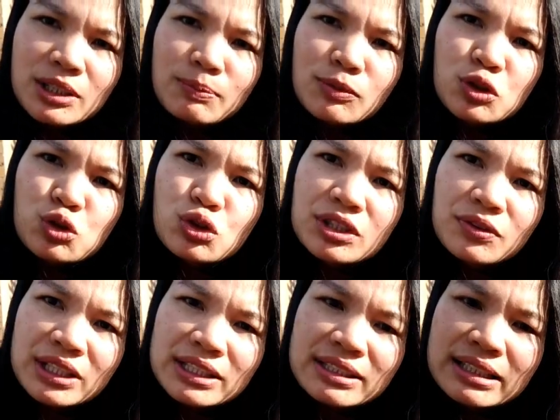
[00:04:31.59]
I'm not sure you
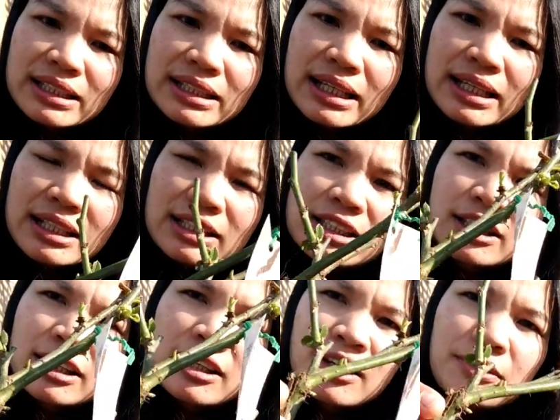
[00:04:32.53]
can see it,
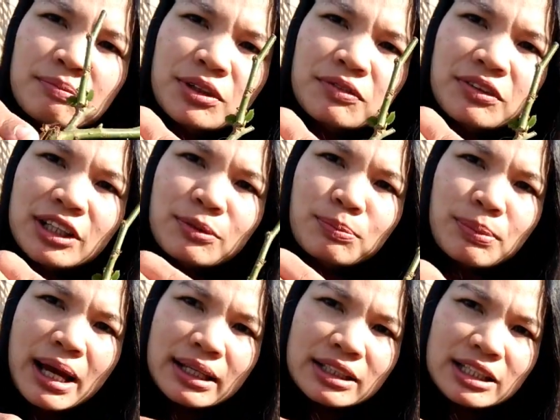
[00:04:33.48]
but very
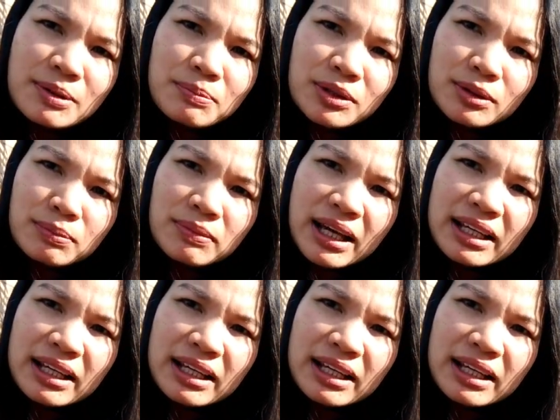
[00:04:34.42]
bad damage.